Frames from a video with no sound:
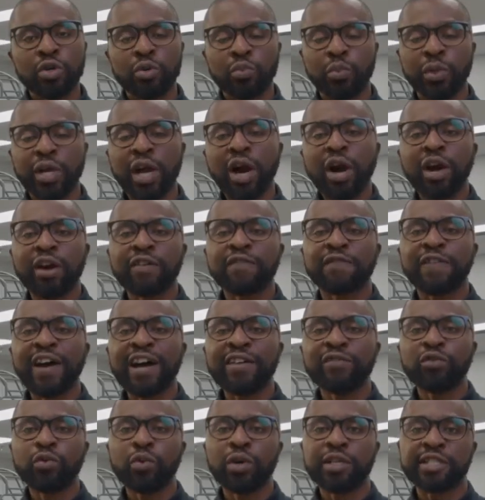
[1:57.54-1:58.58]
we are a
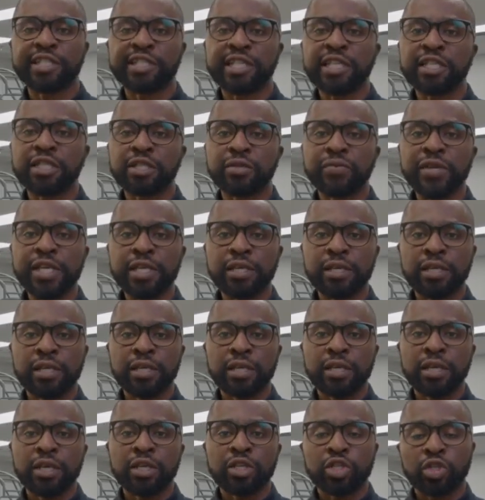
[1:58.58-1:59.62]
501c3,
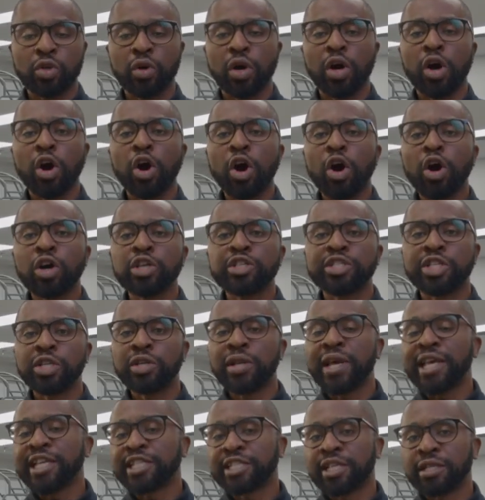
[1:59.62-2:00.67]
so all
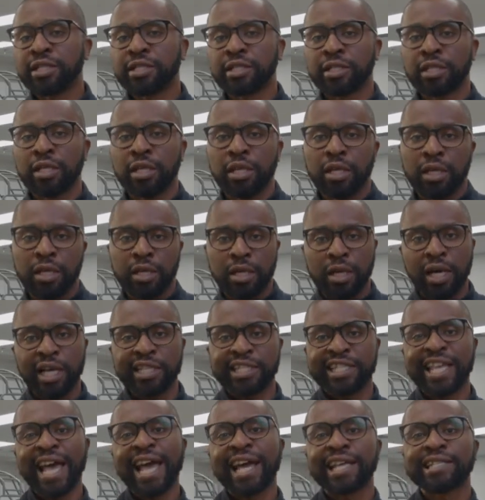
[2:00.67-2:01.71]
donations are
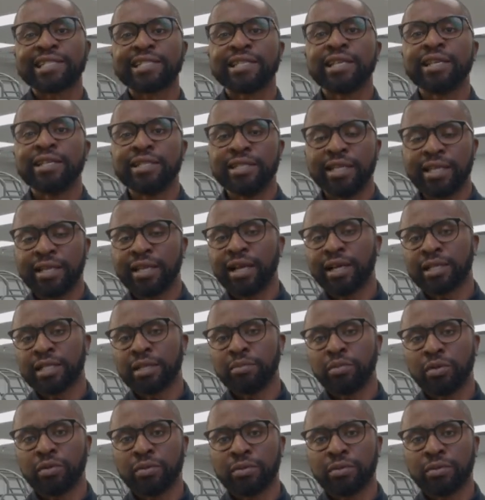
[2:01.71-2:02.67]
tax deductible.